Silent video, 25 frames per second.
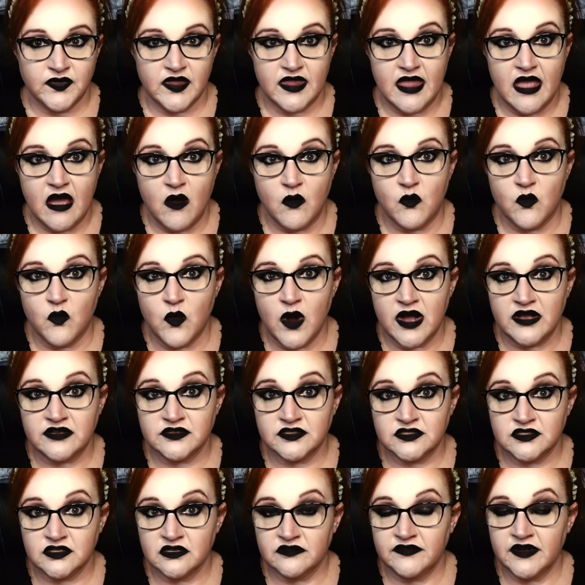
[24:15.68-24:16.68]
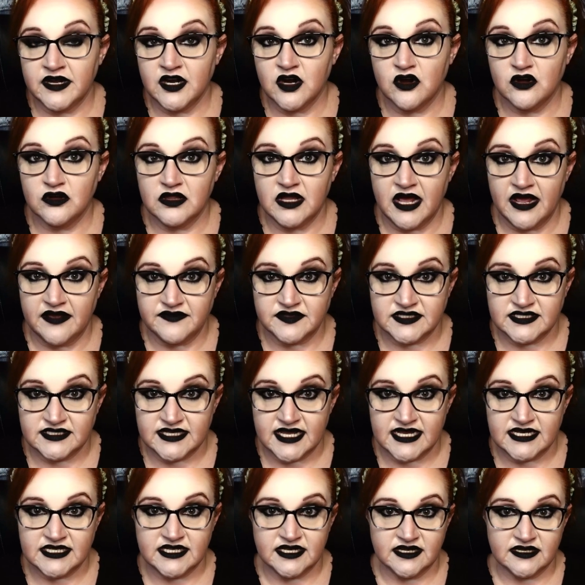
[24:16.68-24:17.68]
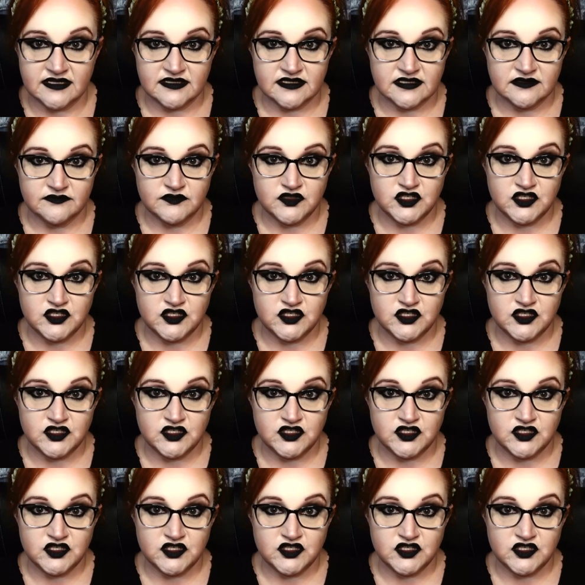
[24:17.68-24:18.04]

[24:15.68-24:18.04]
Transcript: Now, while serving her life sentence,